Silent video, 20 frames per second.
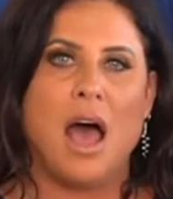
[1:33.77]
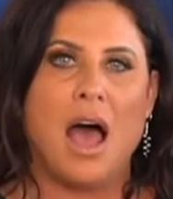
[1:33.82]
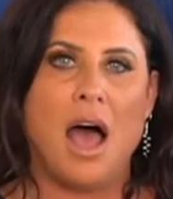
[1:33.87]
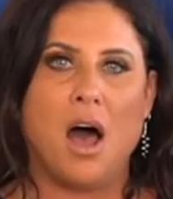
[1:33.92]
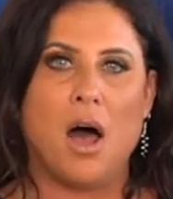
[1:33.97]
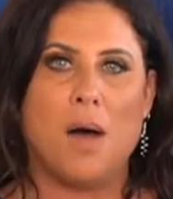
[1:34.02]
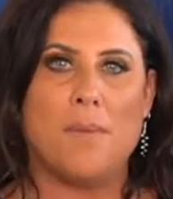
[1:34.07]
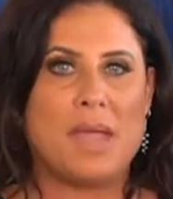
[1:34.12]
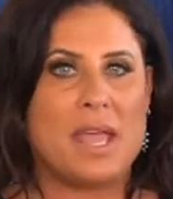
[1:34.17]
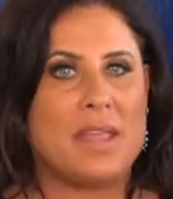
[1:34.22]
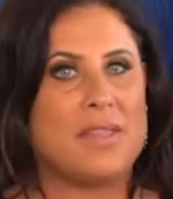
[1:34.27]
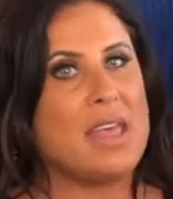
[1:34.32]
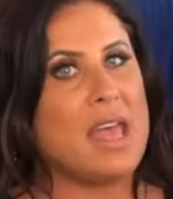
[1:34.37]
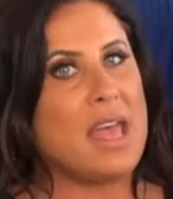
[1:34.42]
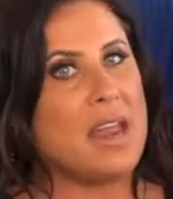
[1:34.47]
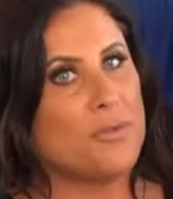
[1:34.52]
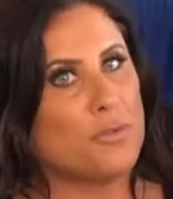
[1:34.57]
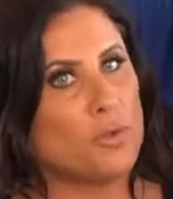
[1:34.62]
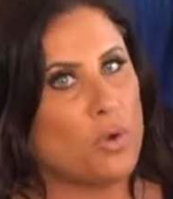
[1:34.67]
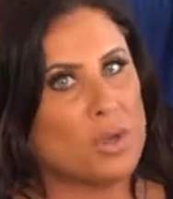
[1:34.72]
Um, and
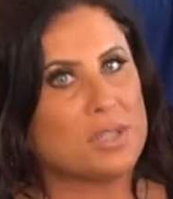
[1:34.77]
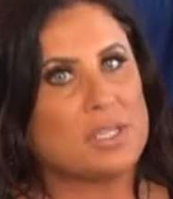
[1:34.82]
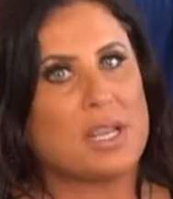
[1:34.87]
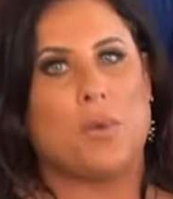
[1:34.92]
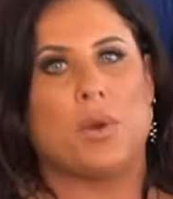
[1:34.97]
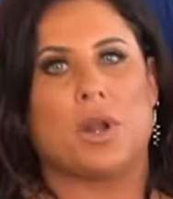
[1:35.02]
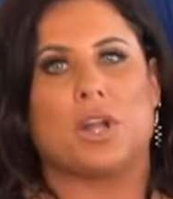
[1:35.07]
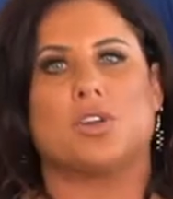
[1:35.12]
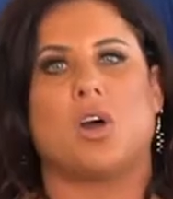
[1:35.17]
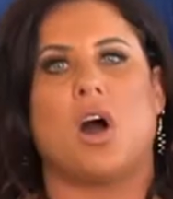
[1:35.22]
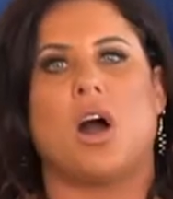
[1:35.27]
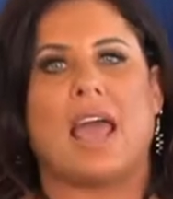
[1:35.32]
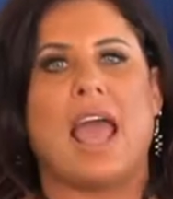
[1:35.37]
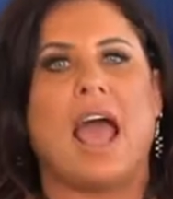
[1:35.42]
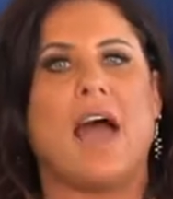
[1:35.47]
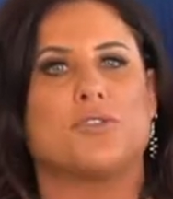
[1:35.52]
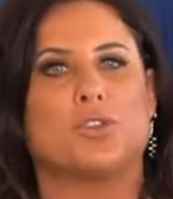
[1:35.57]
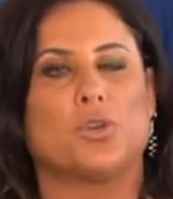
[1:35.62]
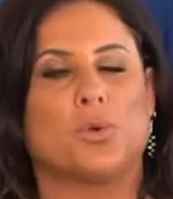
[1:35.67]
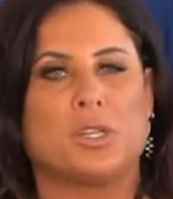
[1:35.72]
then, of course, I want to talk
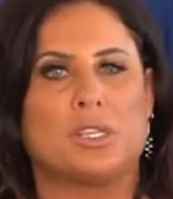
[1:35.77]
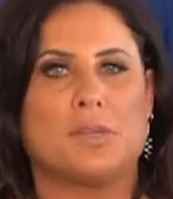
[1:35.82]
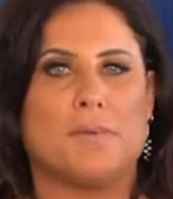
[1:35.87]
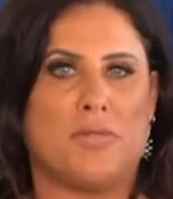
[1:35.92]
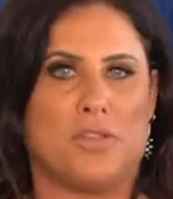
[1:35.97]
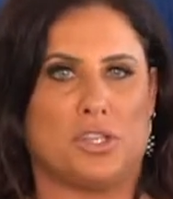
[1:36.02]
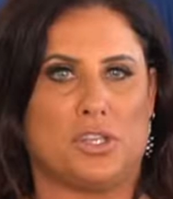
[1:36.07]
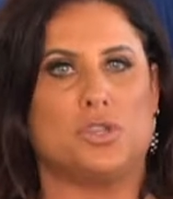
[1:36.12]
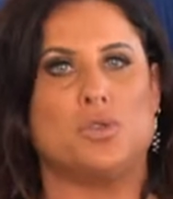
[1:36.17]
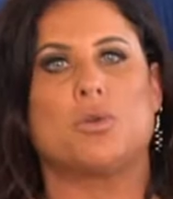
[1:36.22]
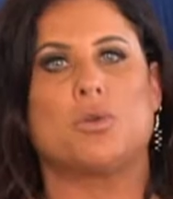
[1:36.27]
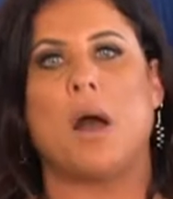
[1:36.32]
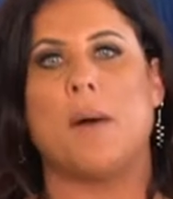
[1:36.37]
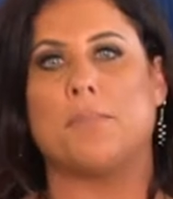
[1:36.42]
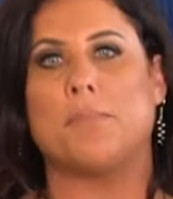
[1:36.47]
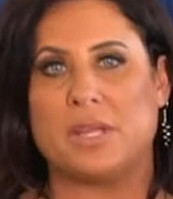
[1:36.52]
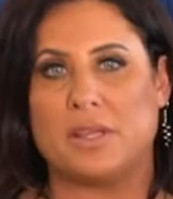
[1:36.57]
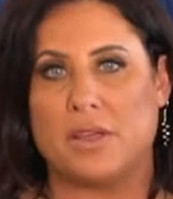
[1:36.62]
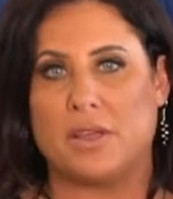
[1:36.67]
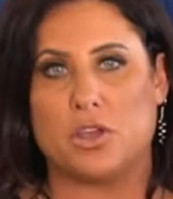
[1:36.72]
afterwards about this new
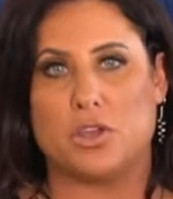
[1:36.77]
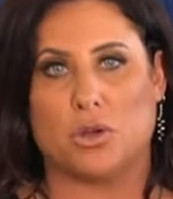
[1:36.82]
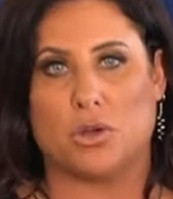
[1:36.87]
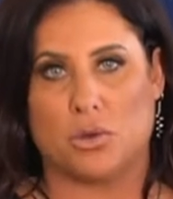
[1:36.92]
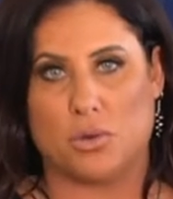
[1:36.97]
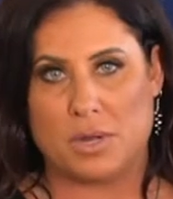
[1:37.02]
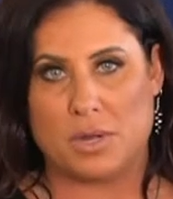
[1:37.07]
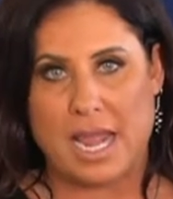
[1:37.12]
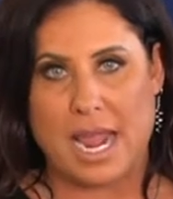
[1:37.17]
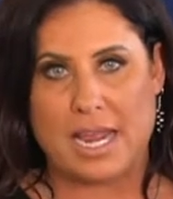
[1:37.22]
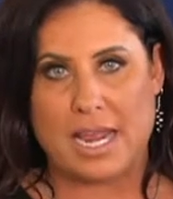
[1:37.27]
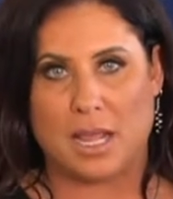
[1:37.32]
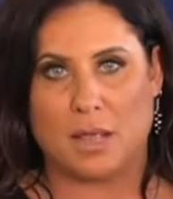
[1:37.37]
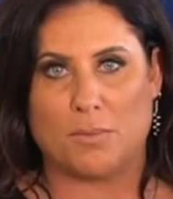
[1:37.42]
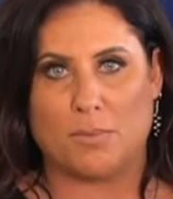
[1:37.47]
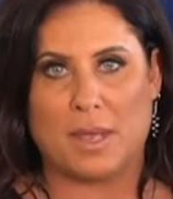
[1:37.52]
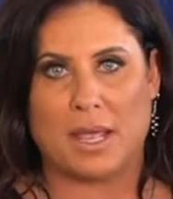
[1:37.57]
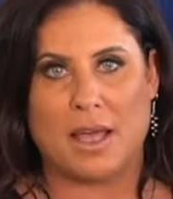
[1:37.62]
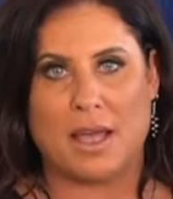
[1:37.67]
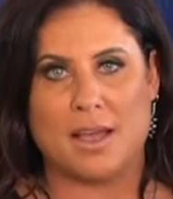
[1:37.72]
company that you're creating
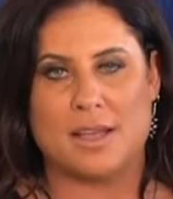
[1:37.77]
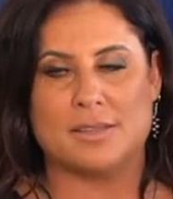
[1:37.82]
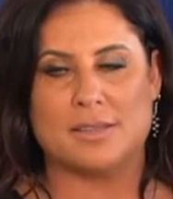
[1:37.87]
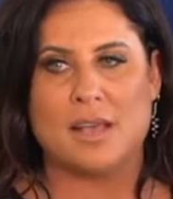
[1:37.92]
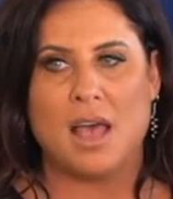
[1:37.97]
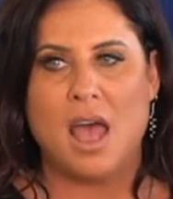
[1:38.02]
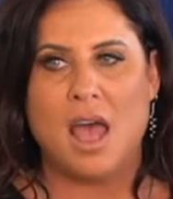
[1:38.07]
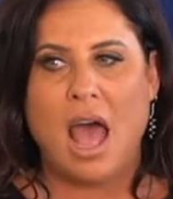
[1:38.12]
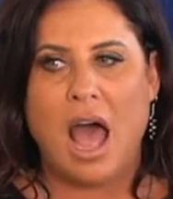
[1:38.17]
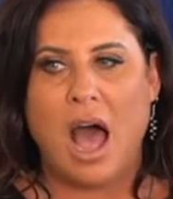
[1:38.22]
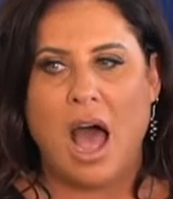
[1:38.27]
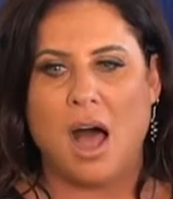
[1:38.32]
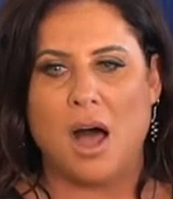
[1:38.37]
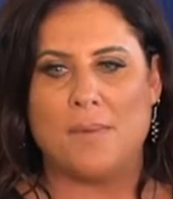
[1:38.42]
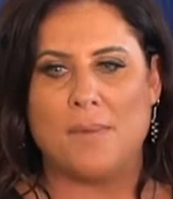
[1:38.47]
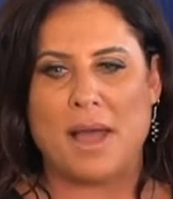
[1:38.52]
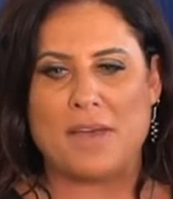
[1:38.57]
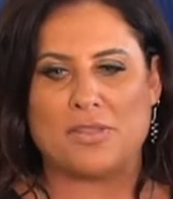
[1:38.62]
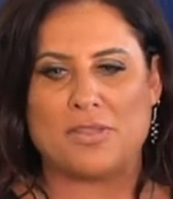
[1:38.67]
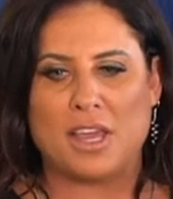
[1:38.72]
because
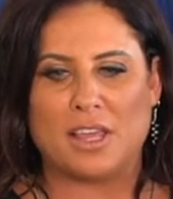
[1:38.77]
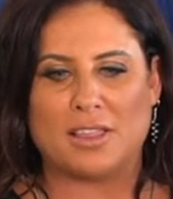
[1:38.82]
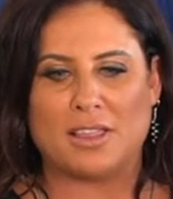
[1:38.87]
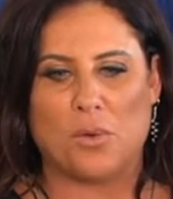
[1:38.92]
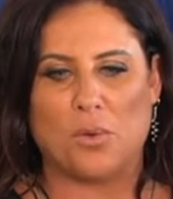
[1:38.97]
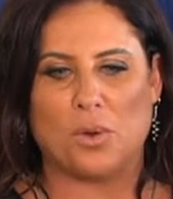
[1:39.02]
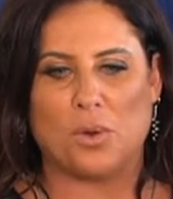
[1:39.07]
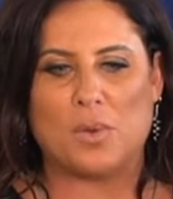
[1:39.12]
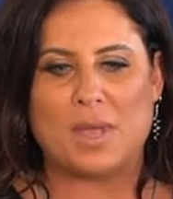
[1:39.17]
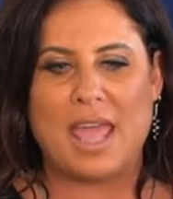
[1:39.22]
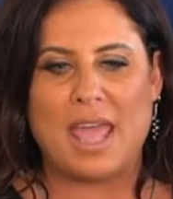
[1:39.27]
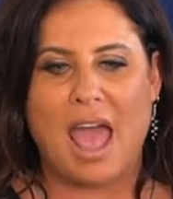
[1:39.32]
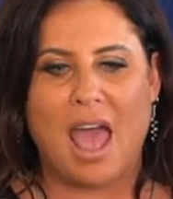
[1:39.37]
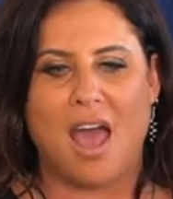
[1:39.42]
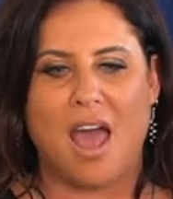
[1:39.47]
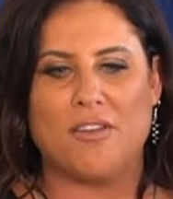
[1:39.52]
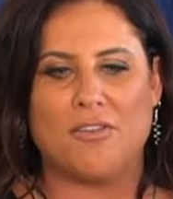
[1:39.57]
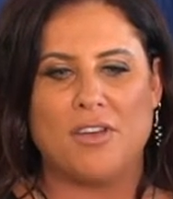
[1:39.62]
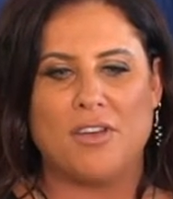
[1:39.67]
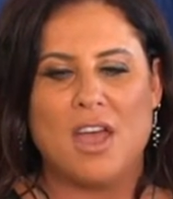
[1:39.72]
um, I think that when we
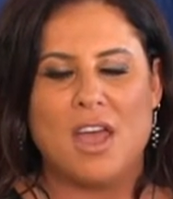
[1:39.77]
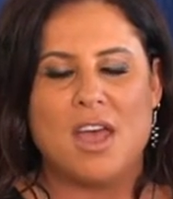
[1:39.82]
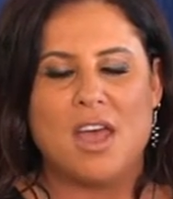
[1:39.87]
have